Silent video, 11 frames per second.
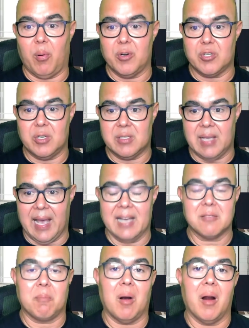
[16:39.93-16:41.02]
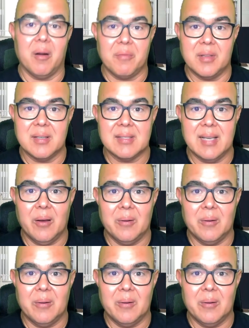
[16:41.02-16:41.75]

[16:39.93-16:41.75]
purchased as part of this sale.